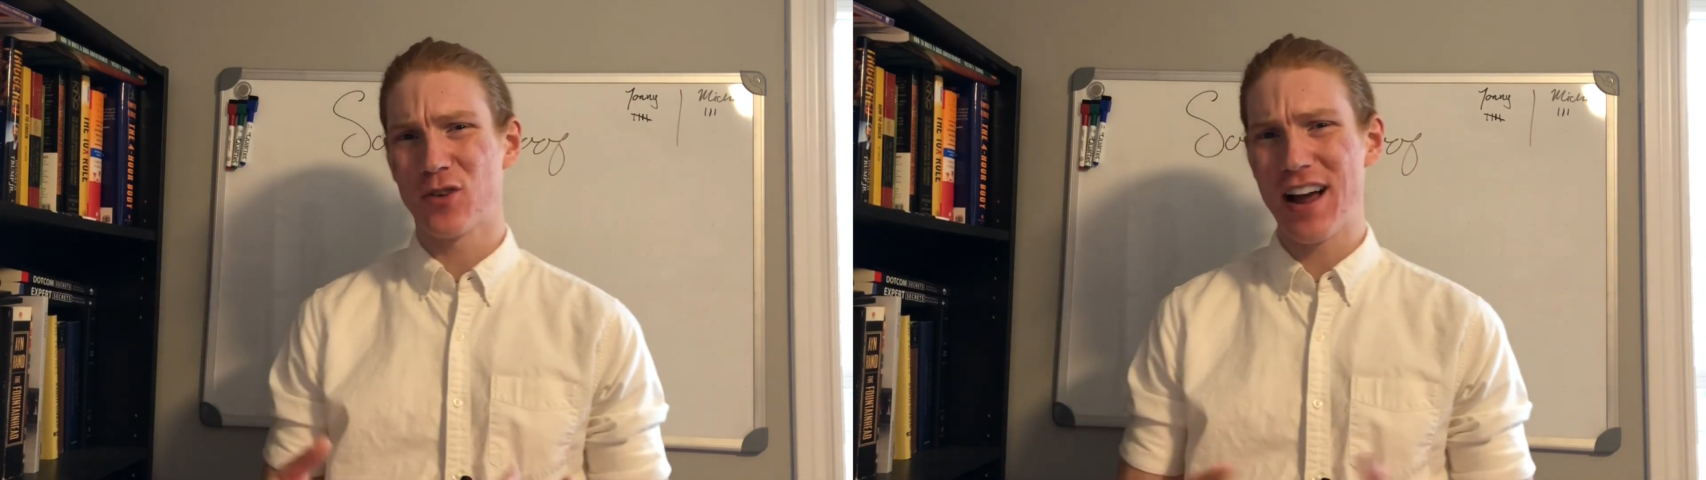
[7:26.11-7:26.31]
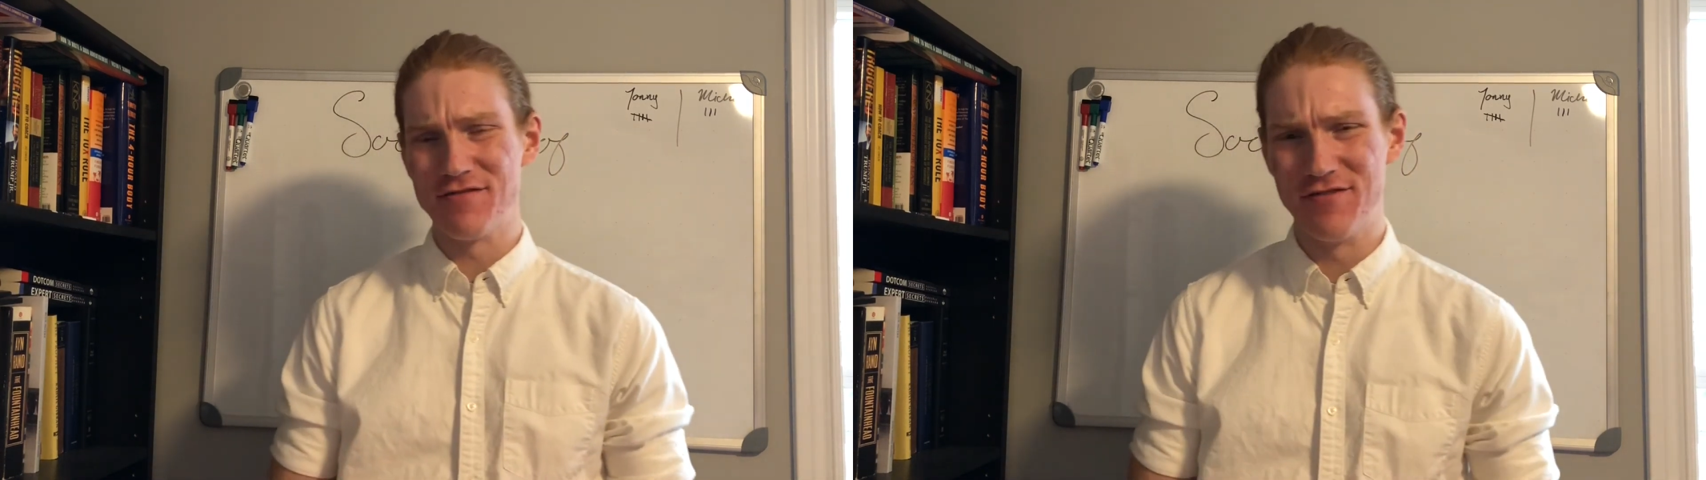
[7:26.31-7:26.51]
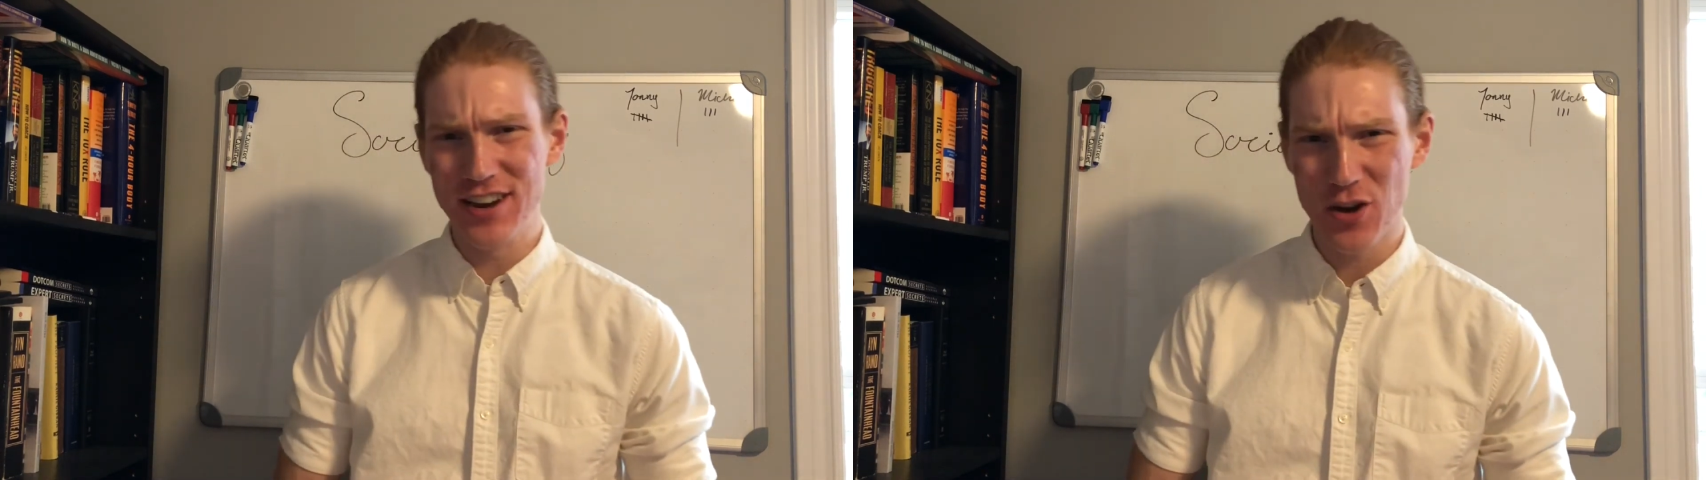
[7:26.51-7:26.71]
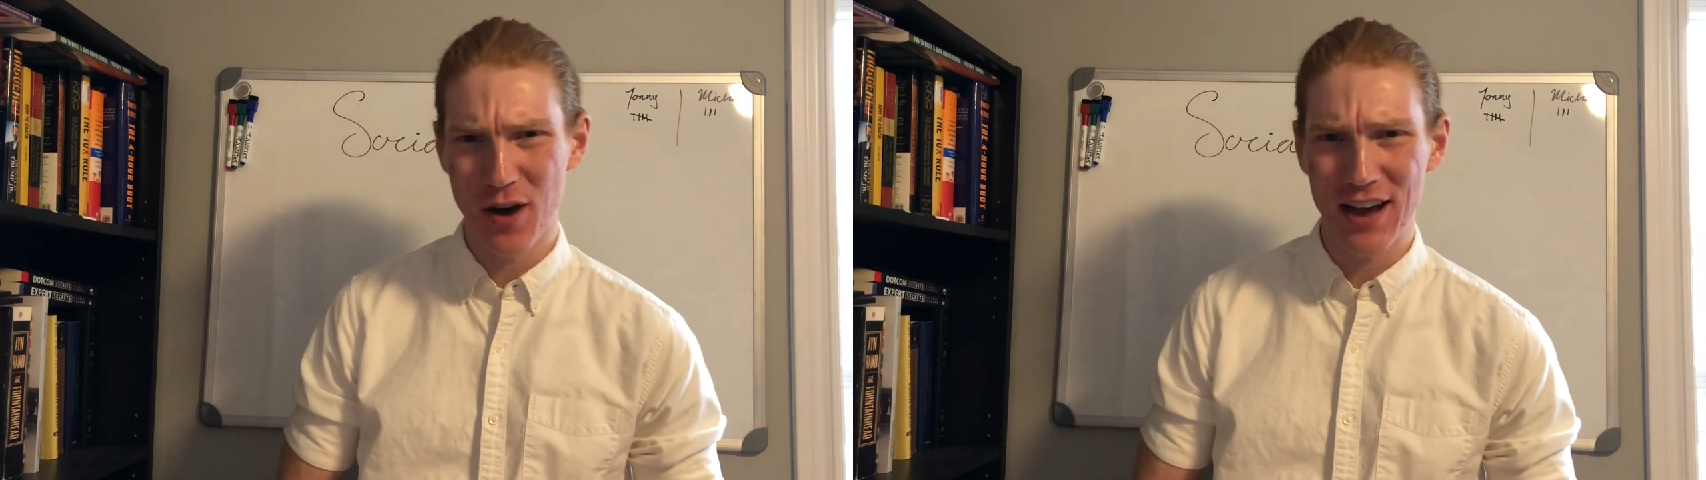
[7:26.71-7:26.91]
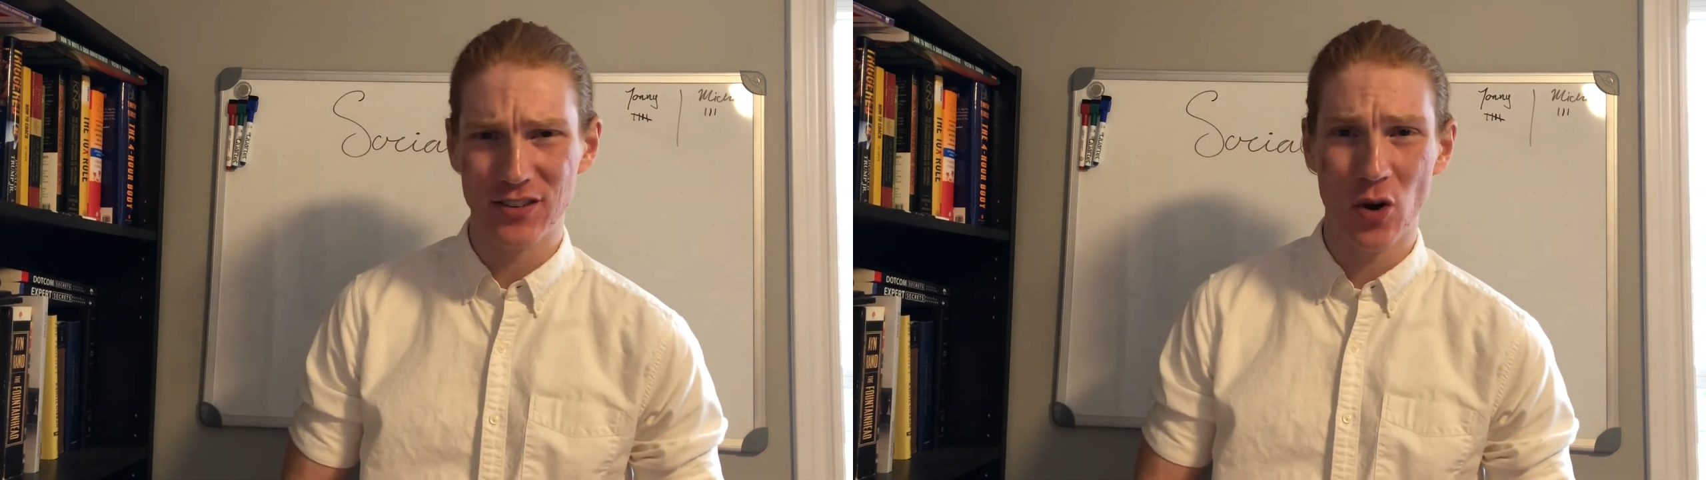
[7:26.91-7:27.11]
have video
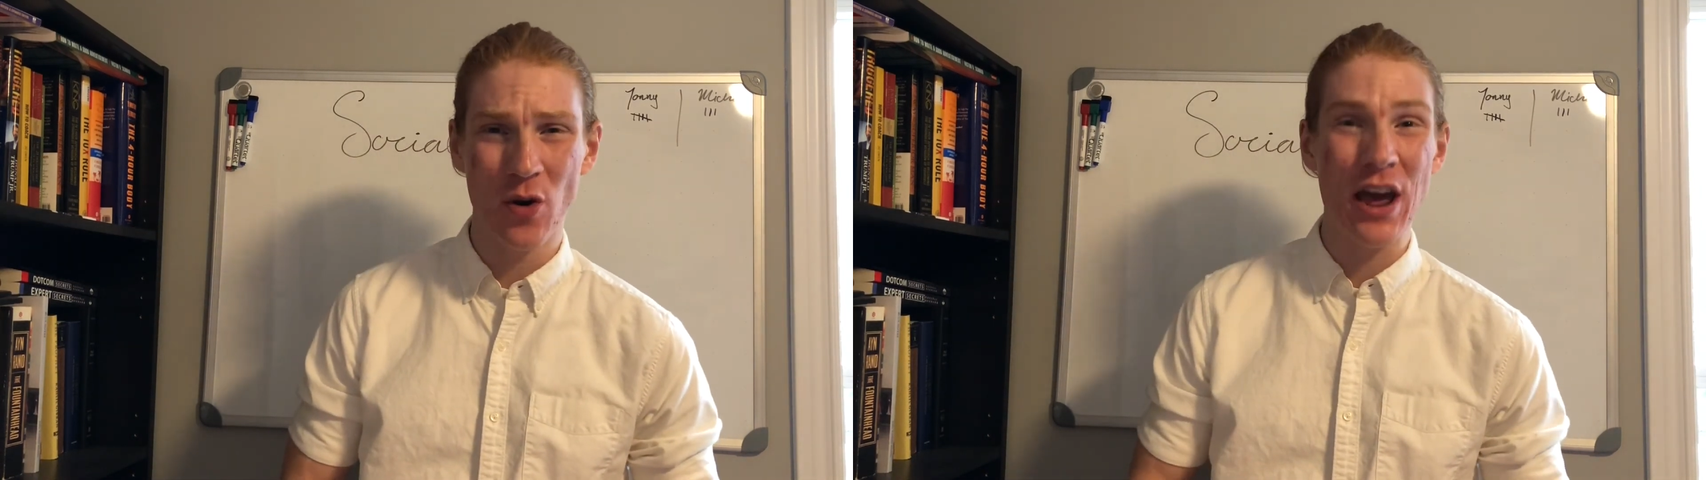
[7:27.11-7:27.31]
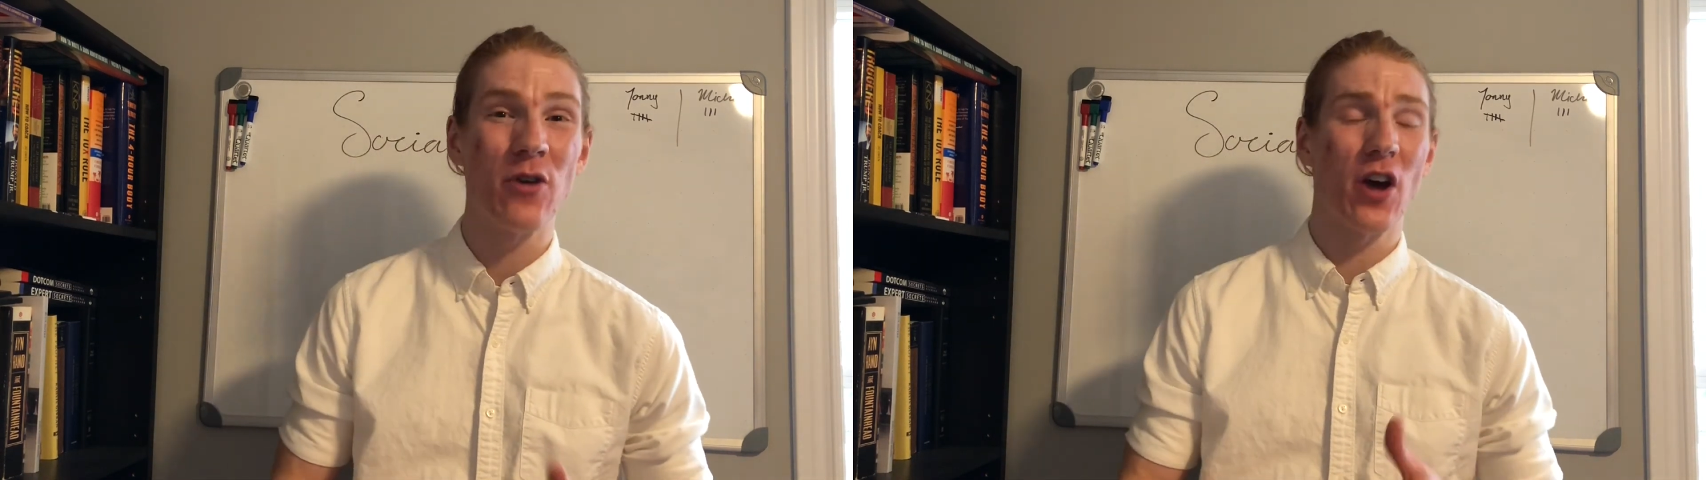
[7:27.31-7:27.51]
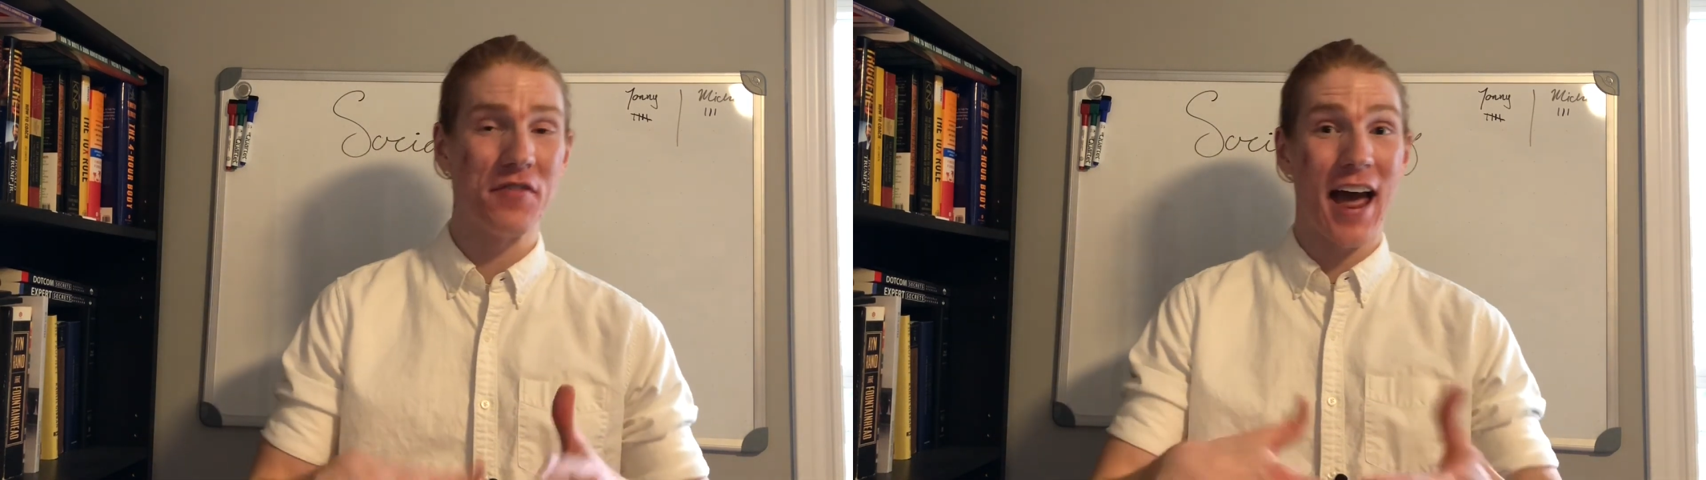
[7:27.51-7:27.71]
ads going out of